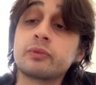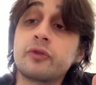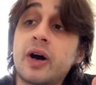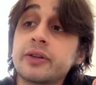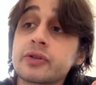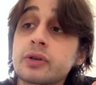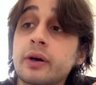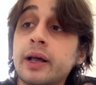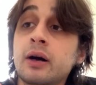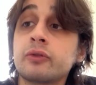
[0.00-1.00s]
Fine to
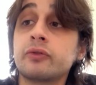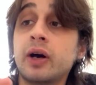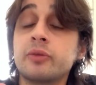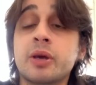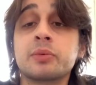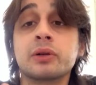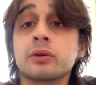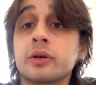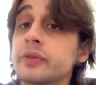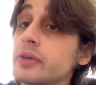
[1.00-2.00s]
start out, fine maybe to
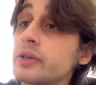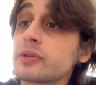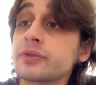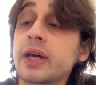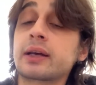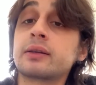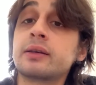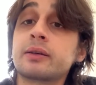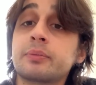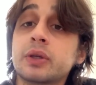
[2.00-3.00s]
learn the initial technique,